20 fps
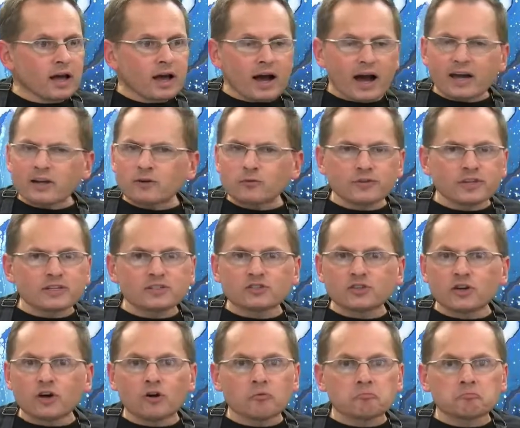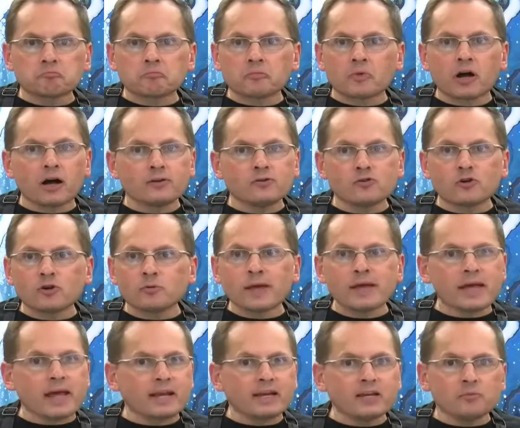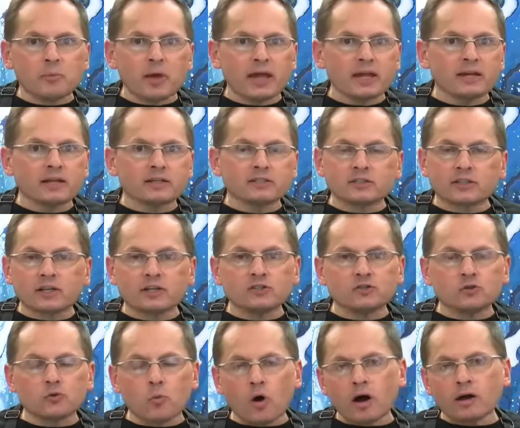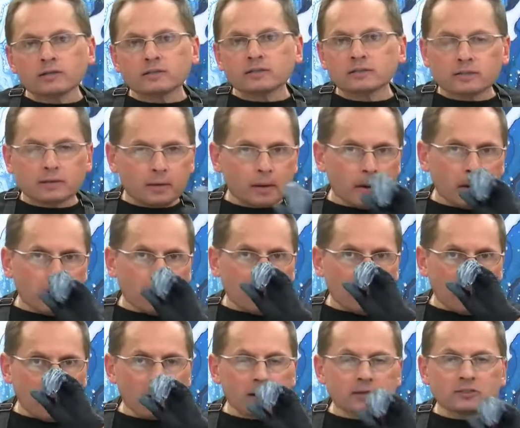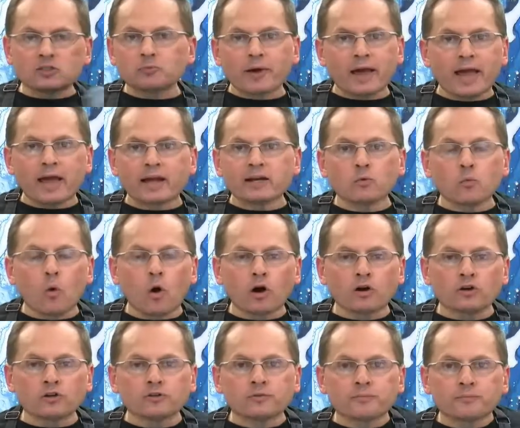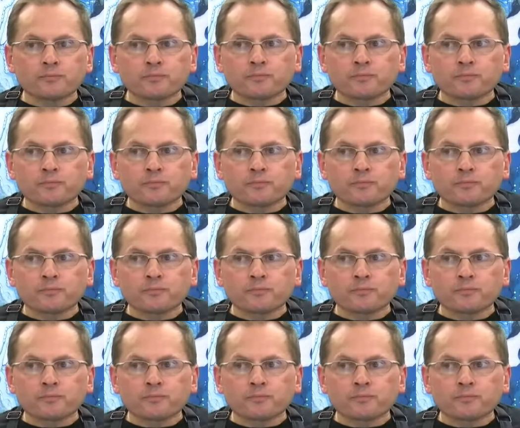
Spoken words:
I don't think so. You can make any paint as thin as you want just by adding water.